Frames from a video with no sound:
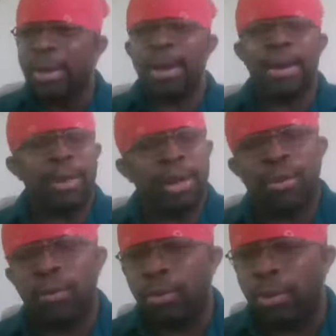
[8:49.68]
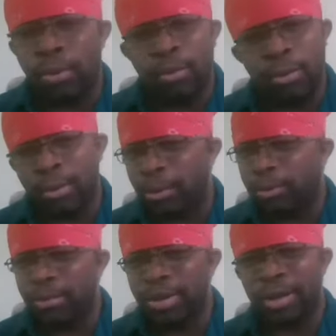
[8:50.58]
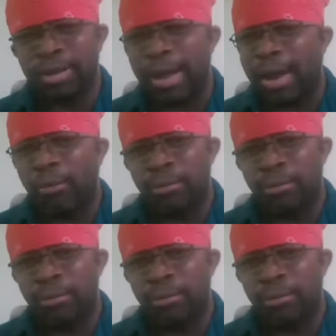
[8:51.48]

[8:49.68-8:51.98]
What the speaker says: And I'm like, whoa, whoa, whoa, whoa, whoa, whoa. Cut that out.